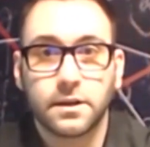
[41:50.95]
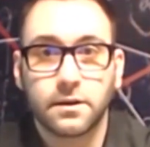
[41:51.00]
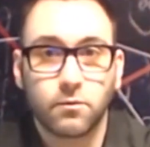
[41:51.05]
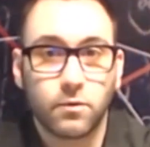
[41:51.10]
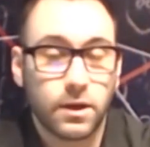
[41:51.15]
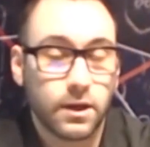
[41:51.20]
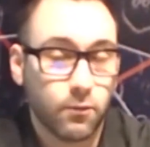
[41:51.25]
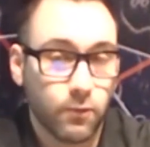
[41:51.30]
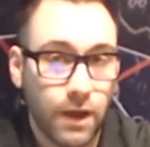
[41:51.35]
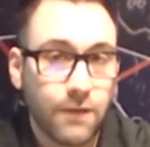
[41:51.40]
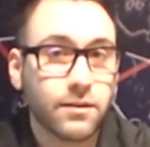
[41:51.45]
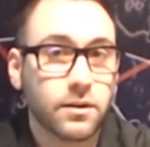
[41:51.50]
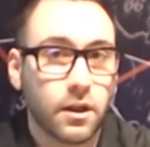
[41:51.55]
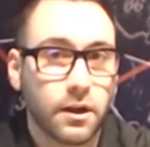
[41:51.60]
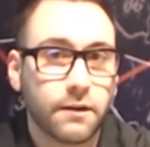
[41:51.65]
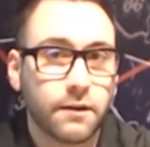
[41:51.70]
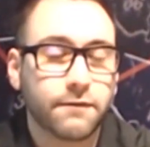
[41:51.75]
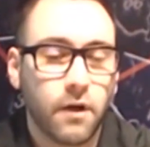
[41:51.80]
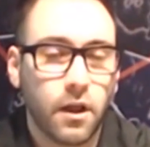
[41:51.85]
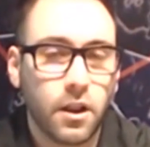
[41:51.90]
and we have a
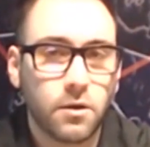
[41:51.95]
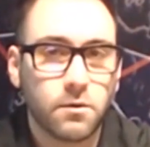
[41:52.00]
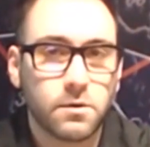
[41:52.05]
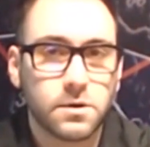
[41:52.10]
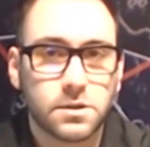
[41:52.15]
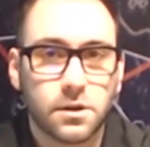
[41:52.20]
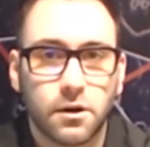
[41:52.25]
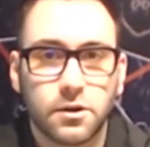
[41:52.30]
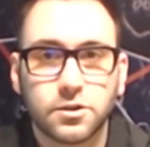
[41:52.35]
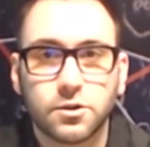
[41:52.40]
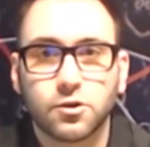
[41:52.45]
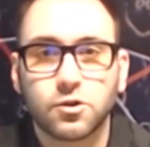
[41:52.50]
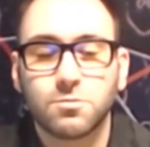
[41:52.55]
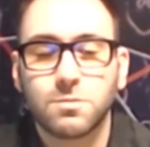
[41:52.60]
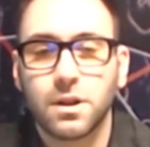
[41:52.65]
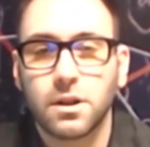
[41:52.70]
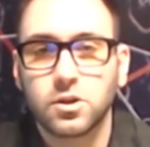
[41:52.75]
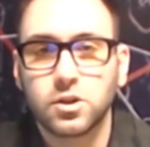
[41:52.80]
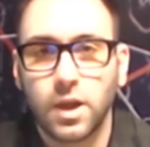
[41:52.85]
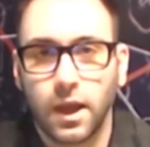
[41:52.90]
lot of followers on our
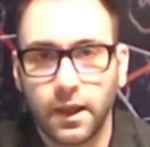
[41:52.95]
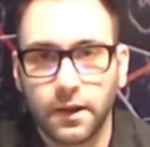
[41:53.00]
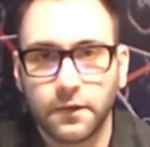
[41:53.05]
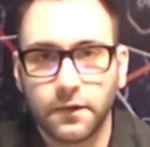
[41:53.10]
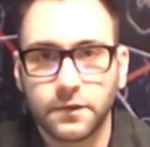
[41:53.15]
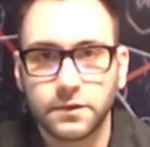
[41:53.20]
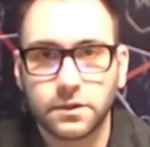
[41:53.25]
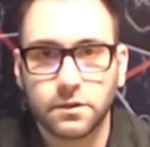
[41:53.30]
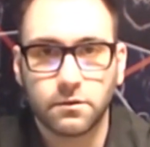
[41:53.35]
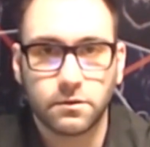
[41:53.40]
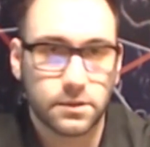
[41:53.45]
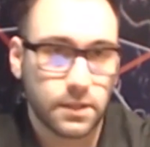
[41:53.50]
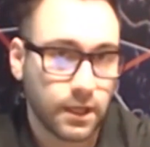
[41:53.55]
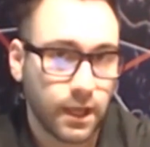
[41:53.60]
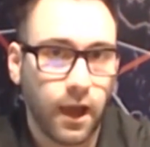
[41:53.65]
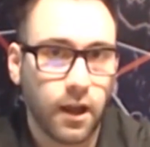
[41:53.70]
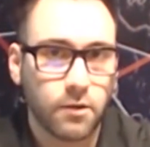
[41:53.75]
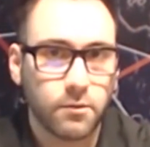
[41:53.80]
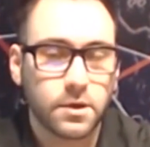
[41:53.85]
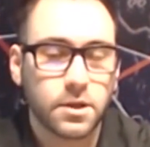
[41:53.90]
social media channels, and I was
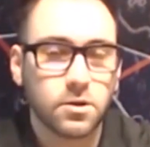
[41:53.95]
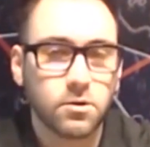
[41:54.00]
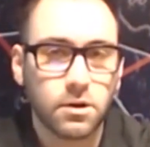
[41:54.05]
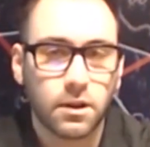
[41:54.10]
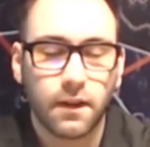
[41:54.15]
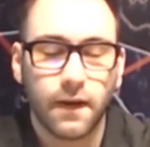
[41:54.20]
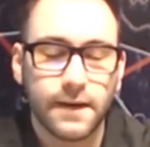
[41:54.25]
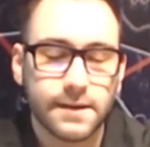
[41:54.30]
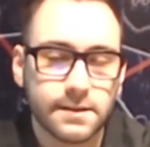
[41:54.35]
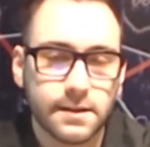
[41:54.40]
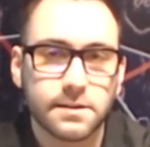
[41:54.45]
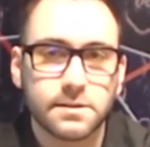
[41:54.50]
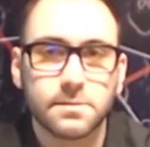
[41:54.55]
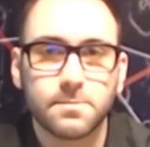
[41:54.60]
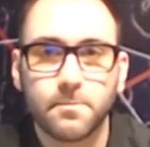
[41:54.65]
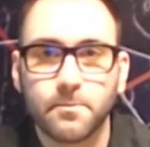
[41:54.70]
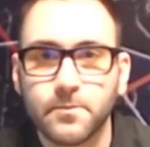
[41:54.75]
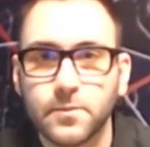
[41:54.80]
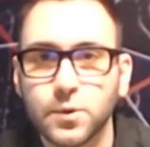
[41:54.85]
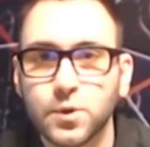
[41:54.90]
like, how do we utilize
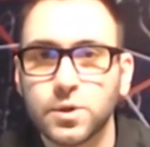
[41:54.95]
this?